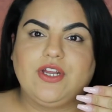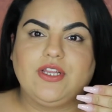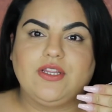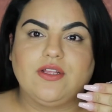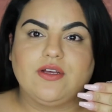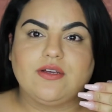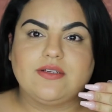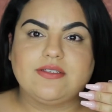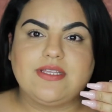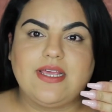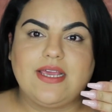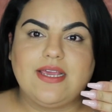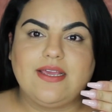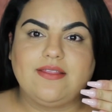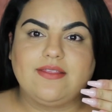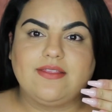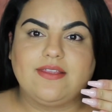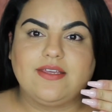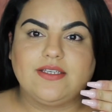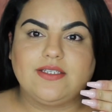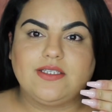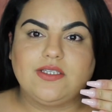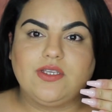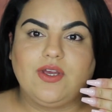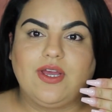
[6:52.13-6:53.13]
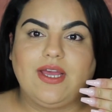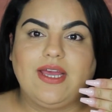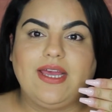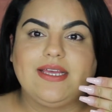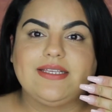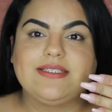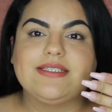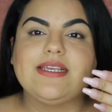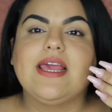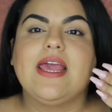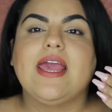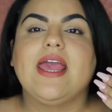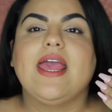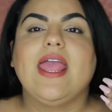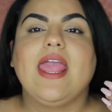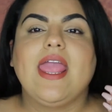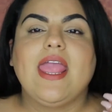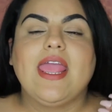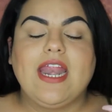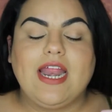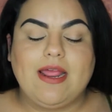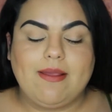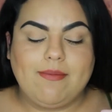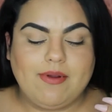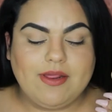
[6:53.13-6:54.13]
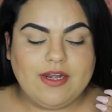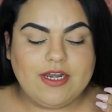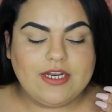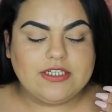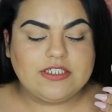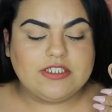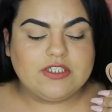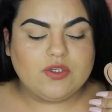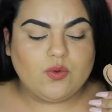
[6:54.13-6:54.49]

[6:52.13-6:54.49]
It looks like this, you guys, and I'm gonna